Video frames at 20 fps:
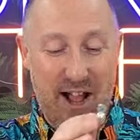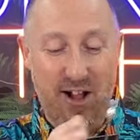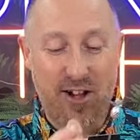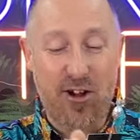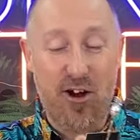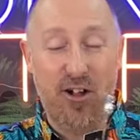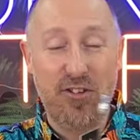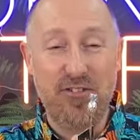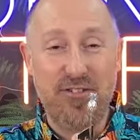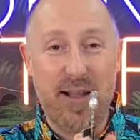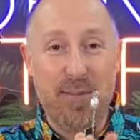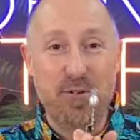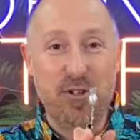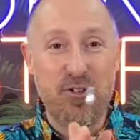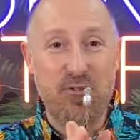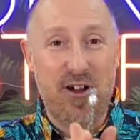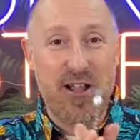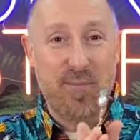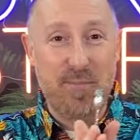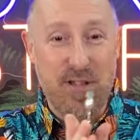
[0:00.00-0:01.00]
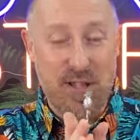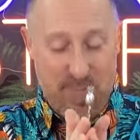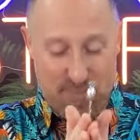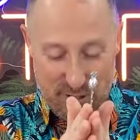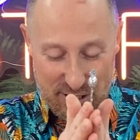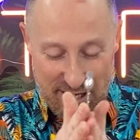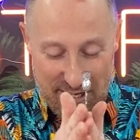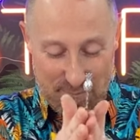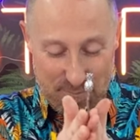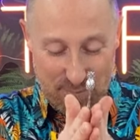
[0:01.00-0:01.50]
I can't demonstrate, but you put
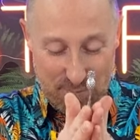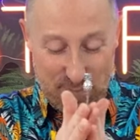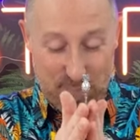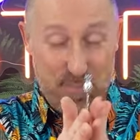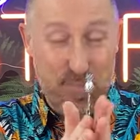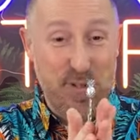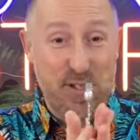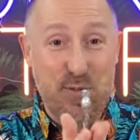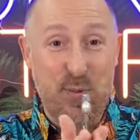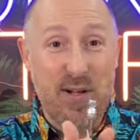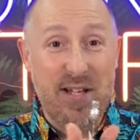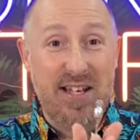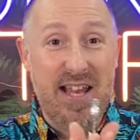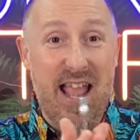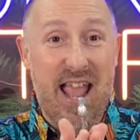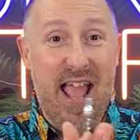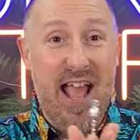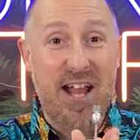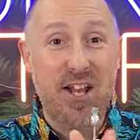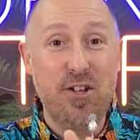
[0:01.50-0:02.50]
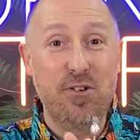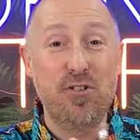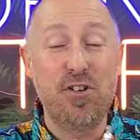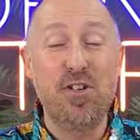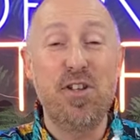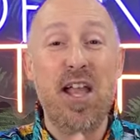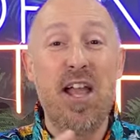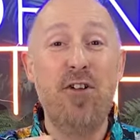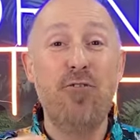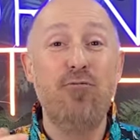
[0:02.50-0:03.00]
it in between there and you
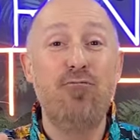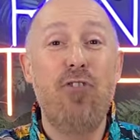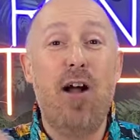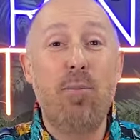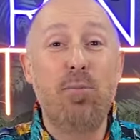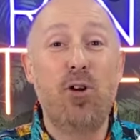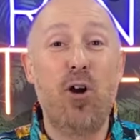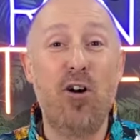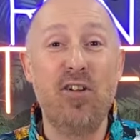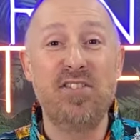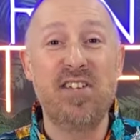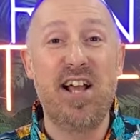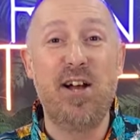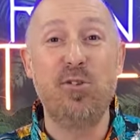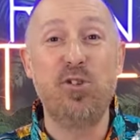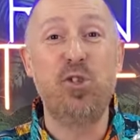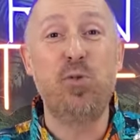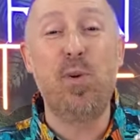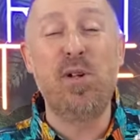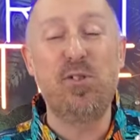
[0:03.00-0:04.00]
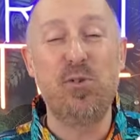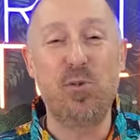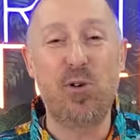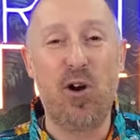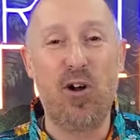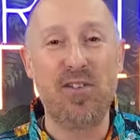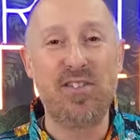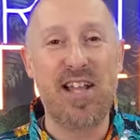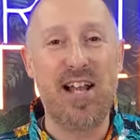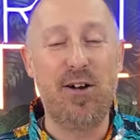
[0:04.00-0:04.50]
just ram cocktails, swizzle
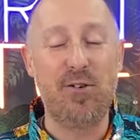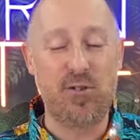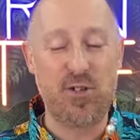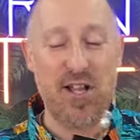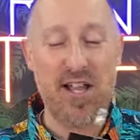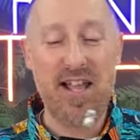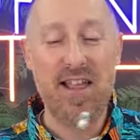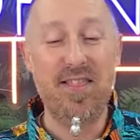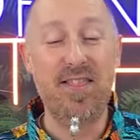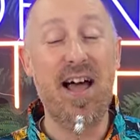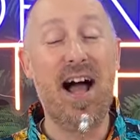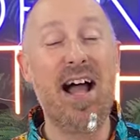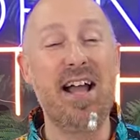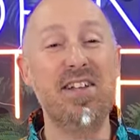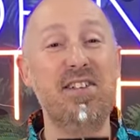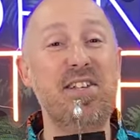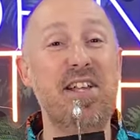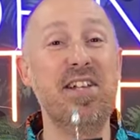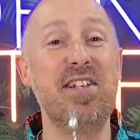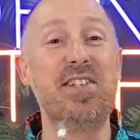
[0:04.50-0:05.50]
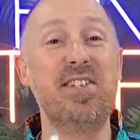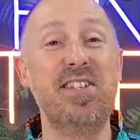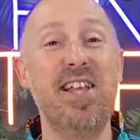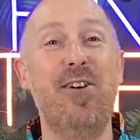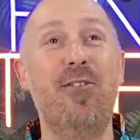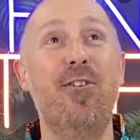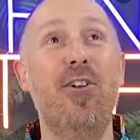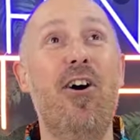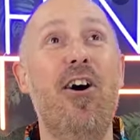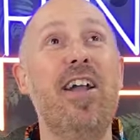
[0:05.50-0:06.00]
cocktails. That is going to
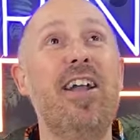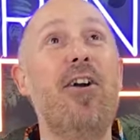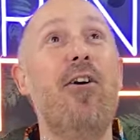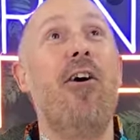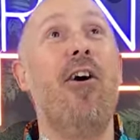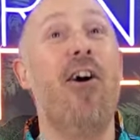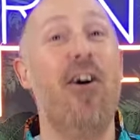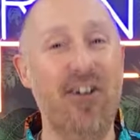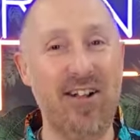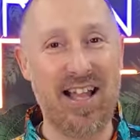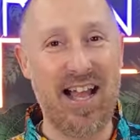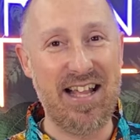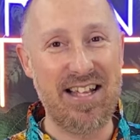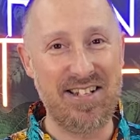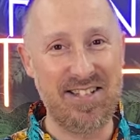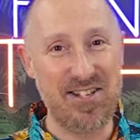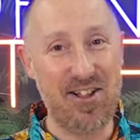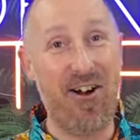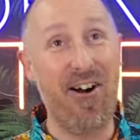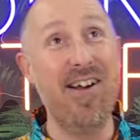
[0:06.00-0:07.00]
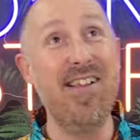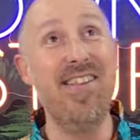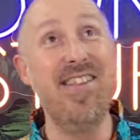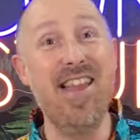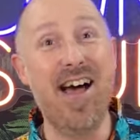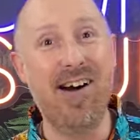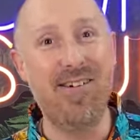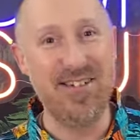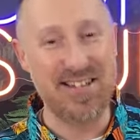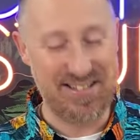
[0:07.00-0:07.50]
sell like hotcakes. I
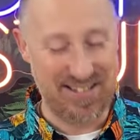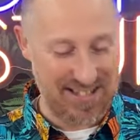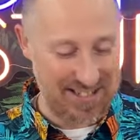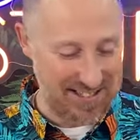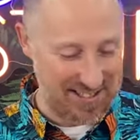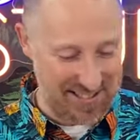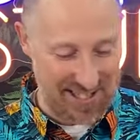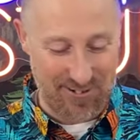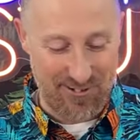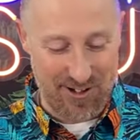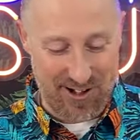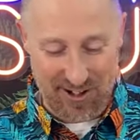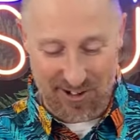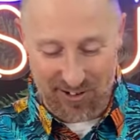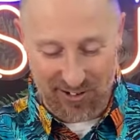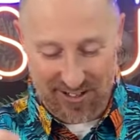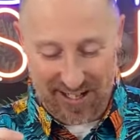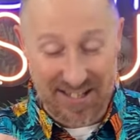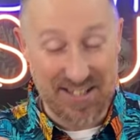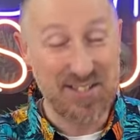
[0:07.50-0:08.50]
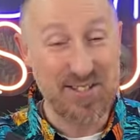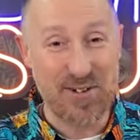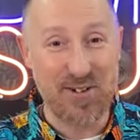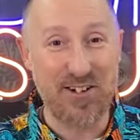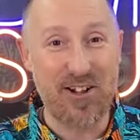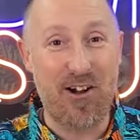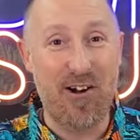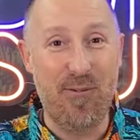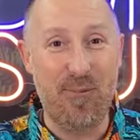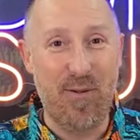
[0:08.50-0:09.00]
know it's going to sell like hotcakes, so I
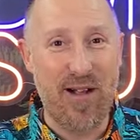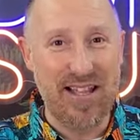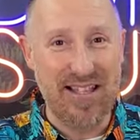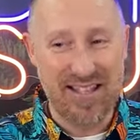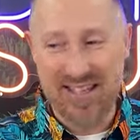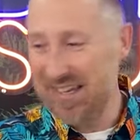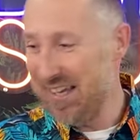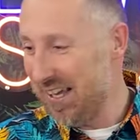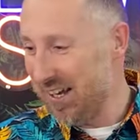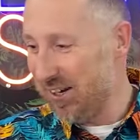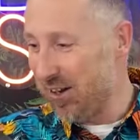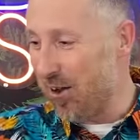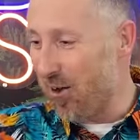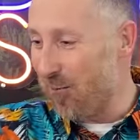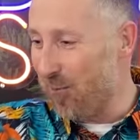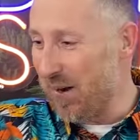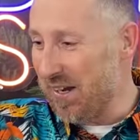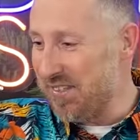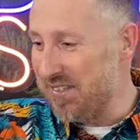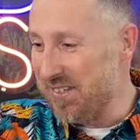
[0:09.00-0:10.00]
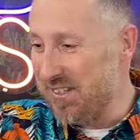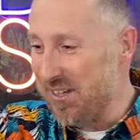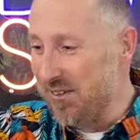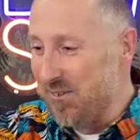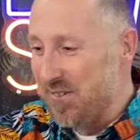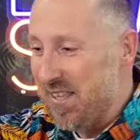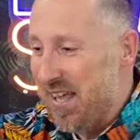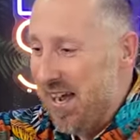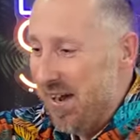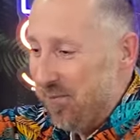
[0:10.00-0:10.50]
can't wait. Can't wait to
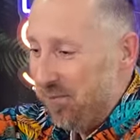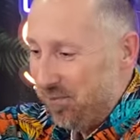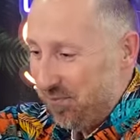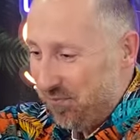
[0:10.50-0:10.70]
use that.